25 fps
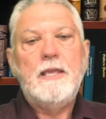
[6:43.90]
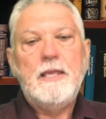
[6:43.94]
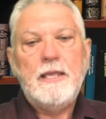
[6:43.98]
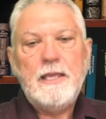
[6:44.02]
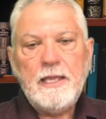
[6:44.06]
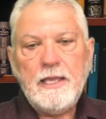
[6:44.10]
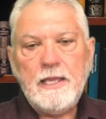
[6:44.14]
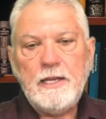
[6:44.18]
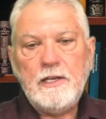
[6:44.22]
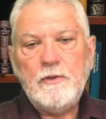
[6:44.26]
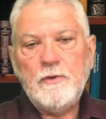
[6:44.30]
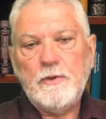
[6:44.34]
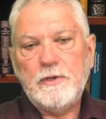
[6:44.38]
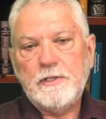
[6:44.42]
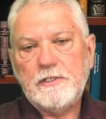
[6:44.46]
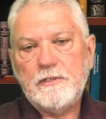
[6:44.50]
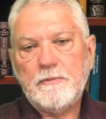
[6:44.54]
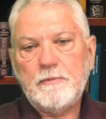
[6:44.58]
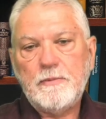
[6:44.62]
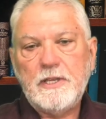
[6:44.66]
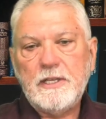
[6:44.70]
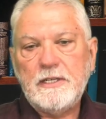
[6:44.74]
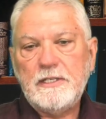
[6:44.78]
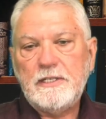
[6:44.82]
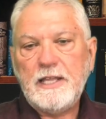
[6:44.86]

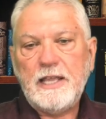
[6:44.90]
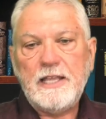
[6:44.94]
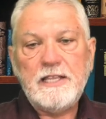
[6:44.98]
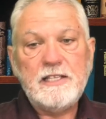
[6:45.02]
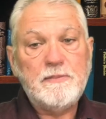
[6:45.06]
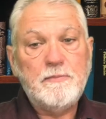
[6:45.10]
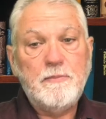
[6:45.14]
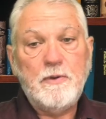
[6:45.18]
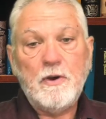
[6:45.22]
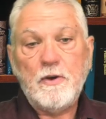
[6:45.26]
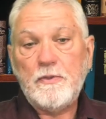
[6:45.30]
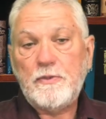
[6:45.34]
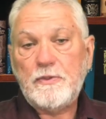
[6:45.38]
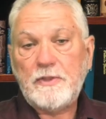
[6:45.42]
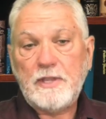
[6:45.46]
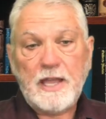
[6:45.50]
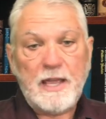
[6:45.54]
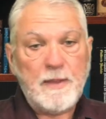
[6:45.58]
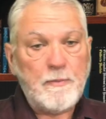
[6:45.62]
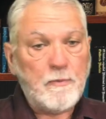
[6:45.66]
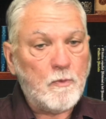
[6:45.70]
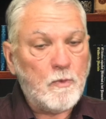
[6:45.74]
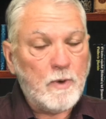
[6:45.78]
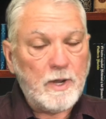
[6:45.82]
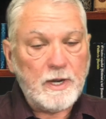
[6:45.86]
Hinduism contains both
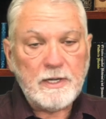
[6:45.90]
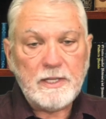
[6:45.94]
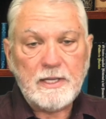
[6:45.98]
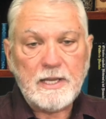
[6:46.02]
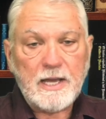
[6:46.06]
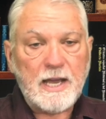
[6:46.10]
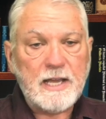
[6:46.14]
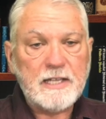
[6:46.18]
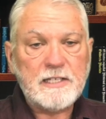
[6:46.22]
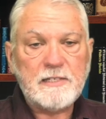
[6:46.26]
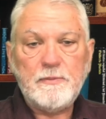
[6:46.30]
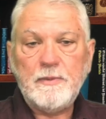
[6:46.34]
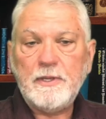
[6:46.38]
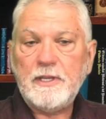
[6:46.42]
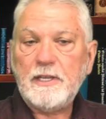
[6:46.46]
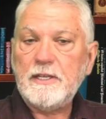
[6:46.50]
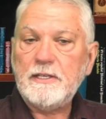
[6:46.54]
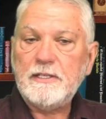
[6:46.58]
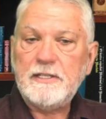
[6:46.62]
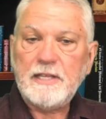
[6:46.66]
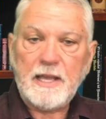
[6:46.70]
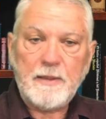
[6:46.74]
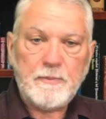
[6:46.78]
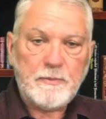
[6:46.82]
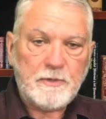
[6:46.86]
type 1 cosmic
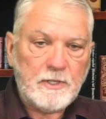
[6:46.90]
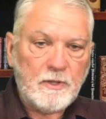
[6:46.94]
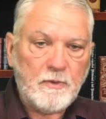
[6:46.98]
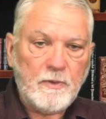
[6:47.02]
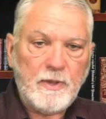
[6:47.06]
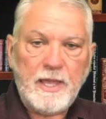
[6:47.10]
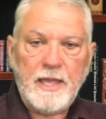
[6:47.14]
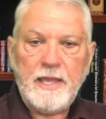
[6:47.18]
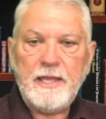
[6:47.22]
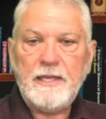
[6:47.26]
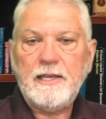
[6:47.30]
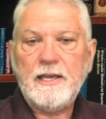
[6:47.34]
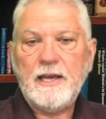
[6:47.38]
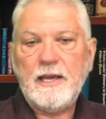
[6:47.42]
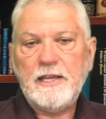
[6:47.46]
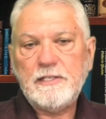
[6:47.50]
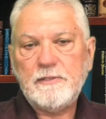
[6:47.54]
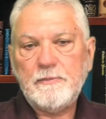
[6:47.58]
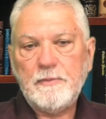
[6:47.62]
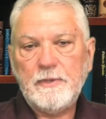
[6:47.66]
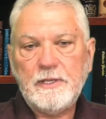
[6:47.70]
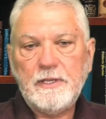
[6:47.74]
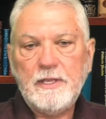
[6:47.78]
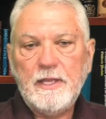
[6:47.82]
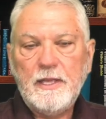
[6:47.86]
and type 2
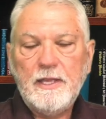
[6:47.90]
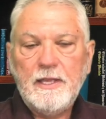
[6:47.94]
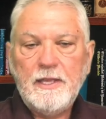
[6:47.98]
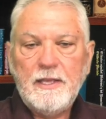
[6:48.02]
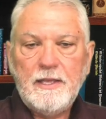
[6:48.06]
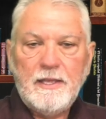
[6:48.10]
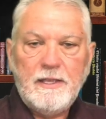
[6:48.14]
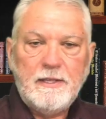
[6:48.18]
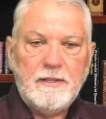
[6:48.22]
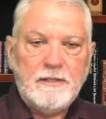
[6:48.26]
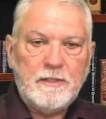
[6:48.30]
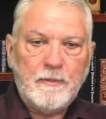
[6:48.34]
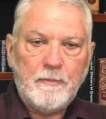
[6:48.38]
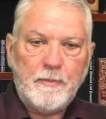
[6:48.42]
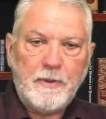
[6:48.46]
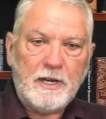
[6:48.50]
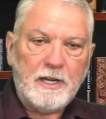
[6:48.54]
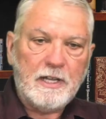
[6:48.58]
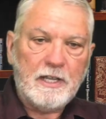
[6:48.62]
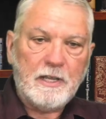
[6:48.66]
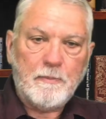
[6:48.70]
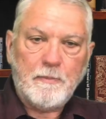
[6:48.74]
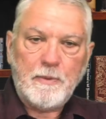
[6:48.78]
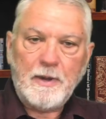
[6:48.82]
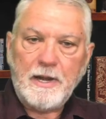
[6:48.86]
acosmic,
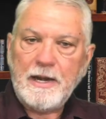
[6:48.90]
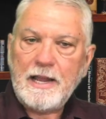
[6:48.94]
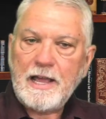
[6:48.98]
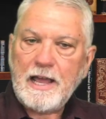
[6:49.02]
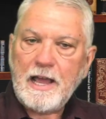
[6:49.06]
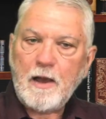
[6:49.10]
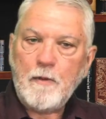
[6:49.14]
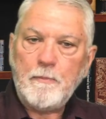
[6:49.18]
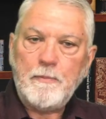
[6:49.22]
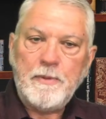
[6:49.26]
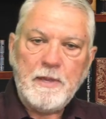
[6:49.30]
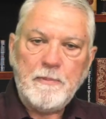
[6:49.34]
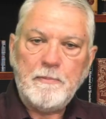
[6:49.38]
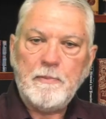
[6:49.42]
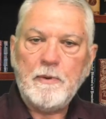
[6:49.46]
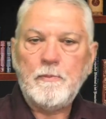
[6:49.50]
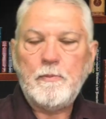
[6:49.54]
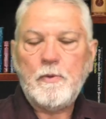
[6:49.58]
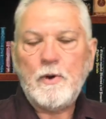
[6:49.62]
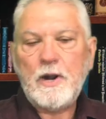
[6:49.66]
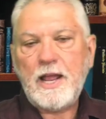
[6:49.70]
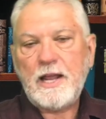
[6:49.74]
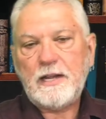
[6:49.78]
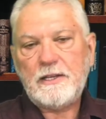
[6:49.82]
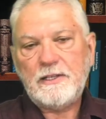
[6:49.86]
depending upon how people
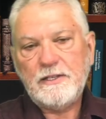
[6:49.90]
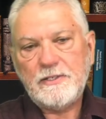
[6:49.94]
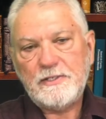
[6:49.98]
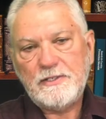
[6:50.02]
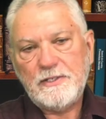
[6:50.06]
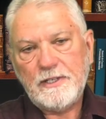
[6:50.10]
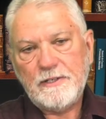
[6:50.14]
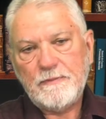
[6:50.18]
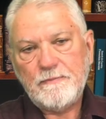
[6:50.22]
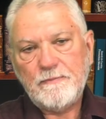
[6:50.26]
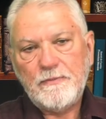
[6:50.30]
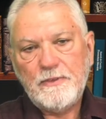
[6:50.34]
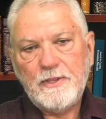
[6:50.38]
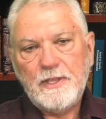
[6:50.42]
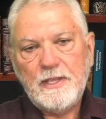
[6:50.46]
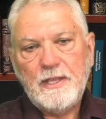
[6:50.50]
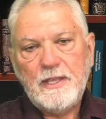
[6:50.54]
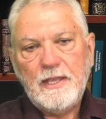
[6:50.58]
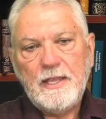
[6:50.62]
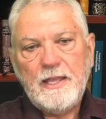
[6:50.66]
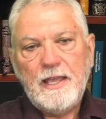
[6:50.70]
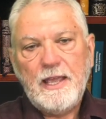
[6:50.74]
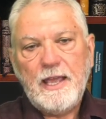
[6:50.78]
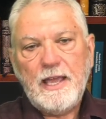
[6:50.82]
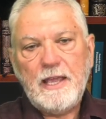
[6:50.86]
practice it.
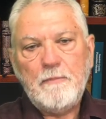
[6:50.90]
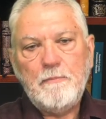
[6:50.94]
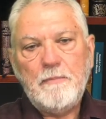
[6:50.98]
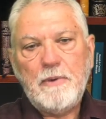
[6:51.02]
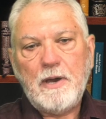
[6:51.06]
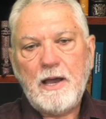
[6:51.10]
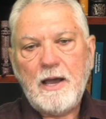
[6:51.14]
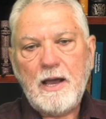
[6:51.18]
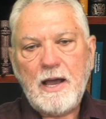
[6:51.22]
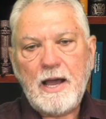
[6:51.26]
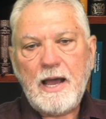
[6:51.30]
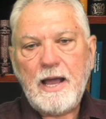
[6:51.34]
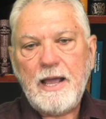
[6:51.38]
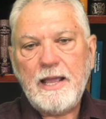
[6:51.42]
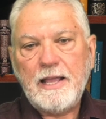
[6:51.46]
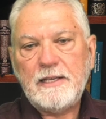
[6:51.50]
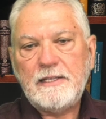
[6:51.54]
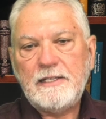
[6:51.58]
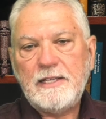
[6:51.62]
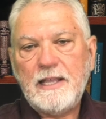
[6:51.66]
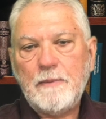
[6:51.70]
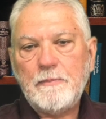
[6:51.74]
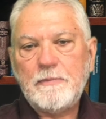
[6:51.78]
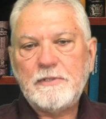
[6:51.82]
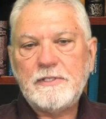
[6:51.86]
And Baha'i
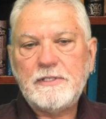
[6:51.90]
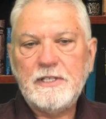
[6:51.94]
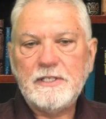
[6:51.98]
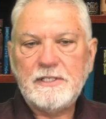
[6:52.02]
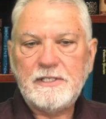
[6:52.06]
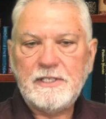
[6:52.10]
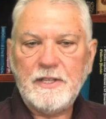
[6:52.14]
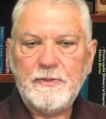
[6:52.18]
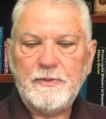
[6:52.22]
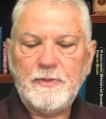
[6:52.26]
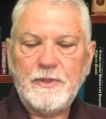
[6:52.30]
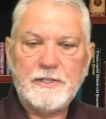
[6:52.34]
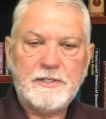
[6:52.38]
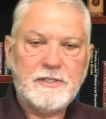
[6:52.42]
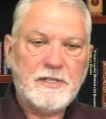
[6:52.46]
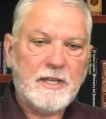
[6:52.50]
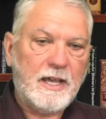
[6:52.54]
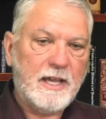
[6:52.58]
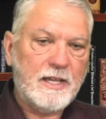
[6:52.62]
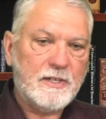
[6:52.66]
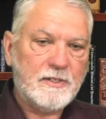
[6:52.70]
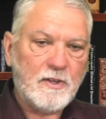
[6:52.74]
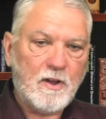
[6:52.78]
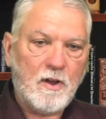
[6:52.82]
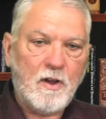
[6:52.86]
attempts to
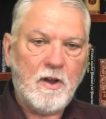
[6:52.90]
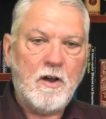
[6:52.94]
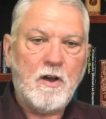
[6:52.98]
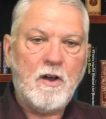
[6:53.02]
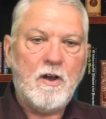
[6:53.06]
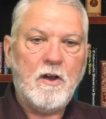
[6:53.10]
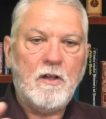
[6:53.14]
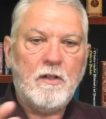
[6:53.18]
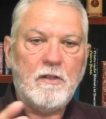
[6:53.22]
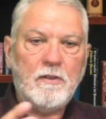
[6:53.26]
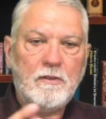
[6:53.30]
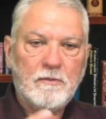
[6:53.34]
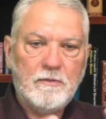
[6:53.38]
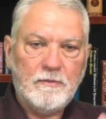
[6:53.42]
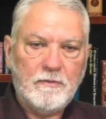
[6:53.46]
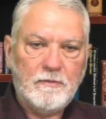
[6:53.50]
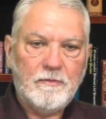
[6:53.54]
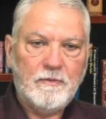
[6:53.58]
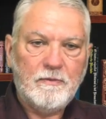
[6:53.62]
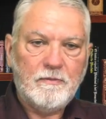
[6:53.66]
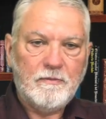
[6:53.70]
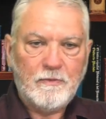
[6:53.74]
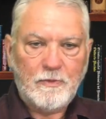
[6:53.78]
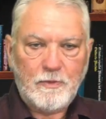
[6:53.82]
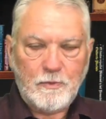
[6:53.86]
synthesize all
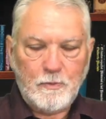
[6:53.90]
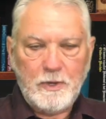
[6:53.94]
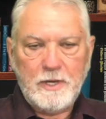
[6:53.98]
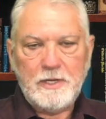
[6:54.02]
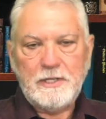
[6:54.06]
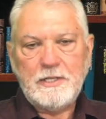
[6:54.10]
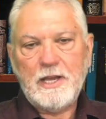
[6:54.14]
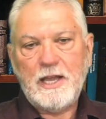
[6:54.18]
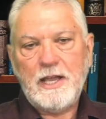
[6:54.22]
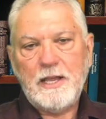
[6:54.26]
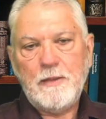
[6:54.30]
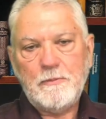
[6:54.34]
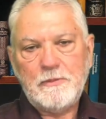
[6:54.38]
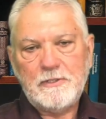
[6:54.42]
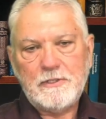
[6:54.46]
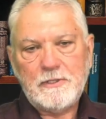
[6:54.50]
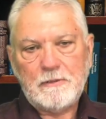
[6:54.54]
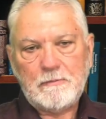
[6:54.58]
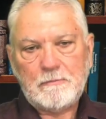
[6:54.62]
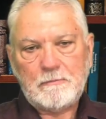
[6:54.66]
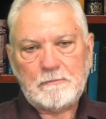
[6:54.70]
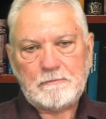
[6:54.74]
three types.